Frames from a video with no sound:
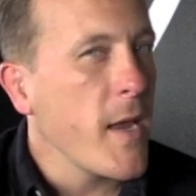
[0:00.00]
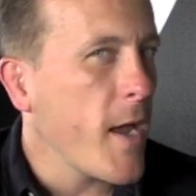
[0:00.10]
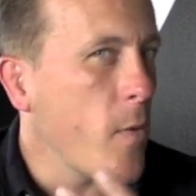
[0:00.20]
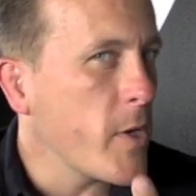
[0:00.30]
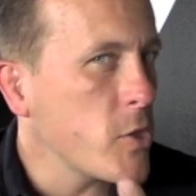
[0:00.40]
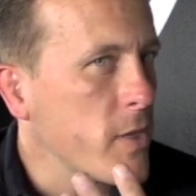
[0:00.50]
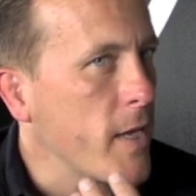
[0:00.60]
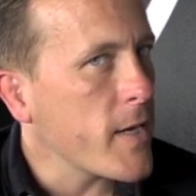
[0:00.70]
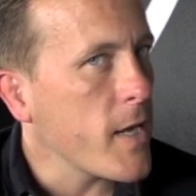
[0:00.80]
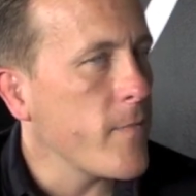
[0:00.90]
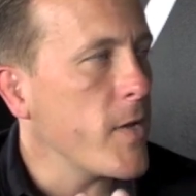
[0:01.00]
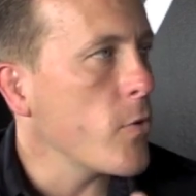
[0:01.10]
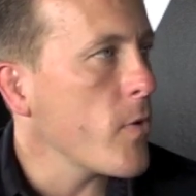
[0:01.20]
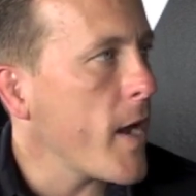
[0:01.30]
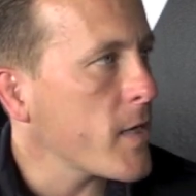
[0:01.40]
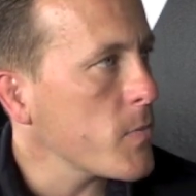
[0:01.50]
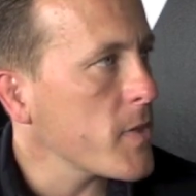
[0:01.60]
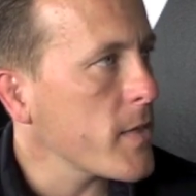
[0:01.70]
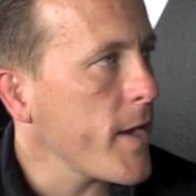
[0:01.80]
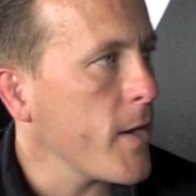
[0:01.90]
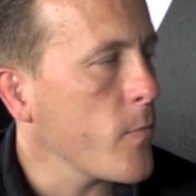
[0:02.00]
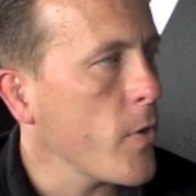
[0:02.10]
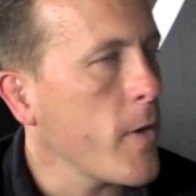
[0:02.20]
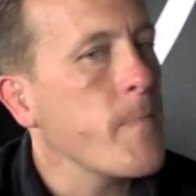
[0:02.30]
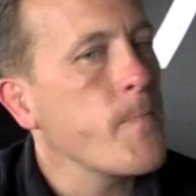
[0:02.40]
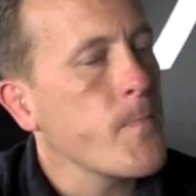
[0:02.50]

how much they kind of interact with the camera.